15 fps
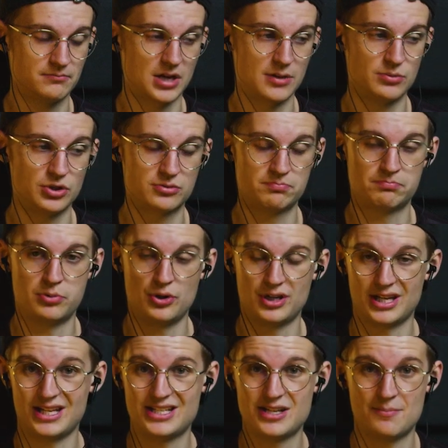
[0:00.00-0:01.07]
I'm just putting
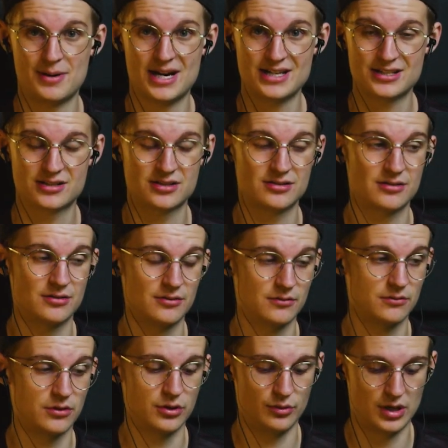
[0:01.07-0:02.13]
an easy pass through